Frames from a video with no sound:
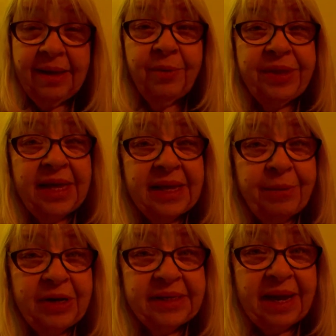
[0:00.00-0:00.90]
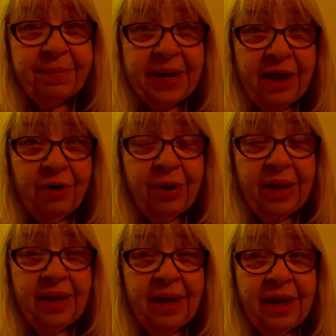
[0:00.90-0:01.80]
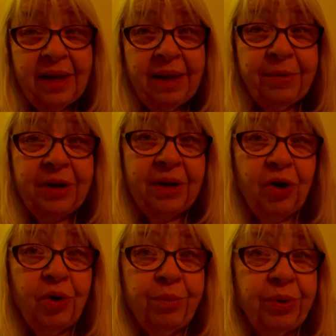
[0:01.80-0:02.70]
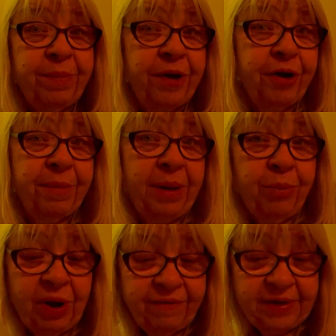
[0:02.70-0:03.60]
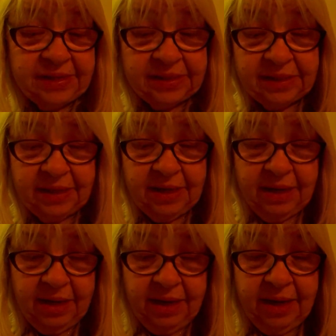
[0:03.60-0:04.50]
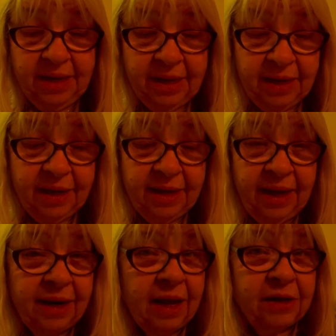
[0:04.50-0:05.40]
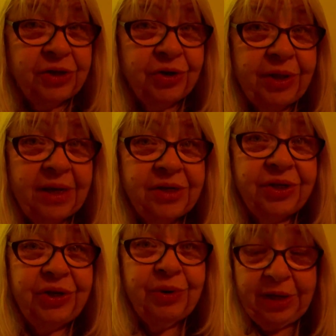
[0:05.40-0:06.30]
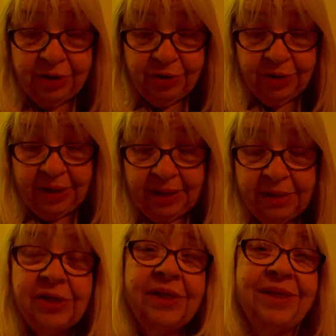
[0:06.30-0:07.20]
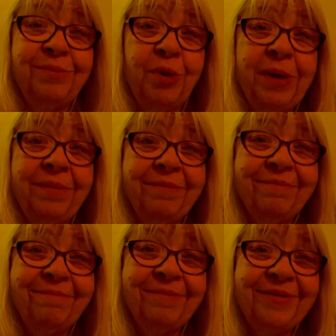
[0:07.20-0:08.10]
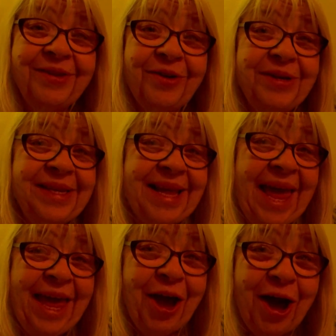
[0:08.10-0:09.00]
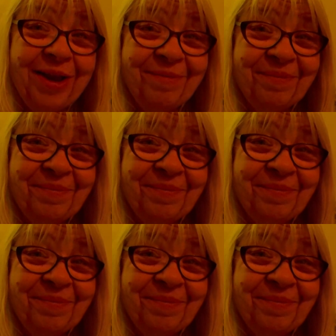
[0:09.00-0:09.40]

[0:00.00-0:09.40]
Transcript: With that, I'm going to stop now. Uh, I'm going to go and prepare my breakfast, uh, and I'll show that to you here in just a moment. So hang on.